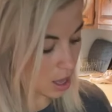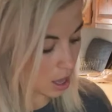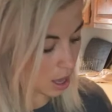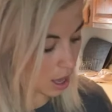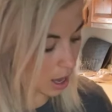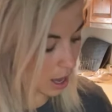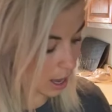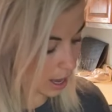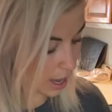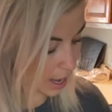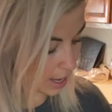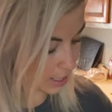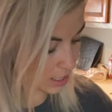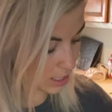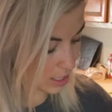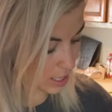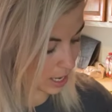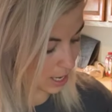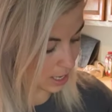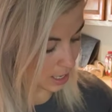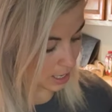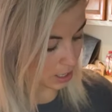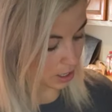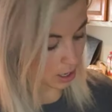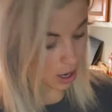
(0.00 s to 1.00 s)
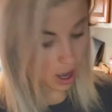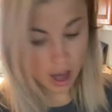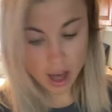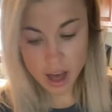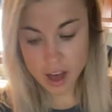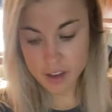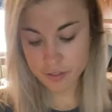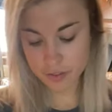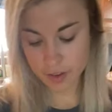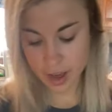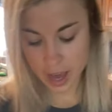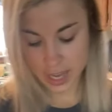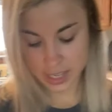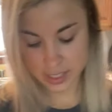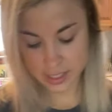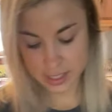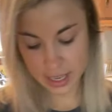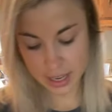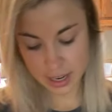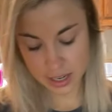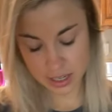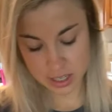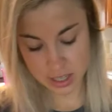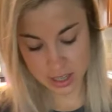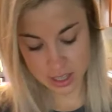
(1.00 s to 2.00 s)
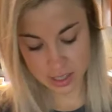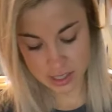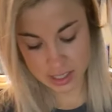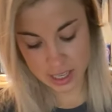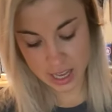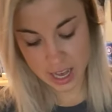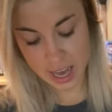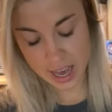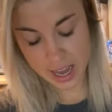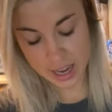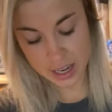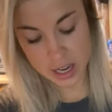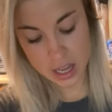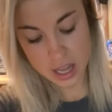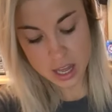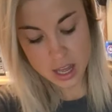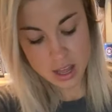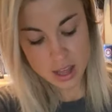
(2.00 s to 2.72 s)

I take it off, I set it to the side,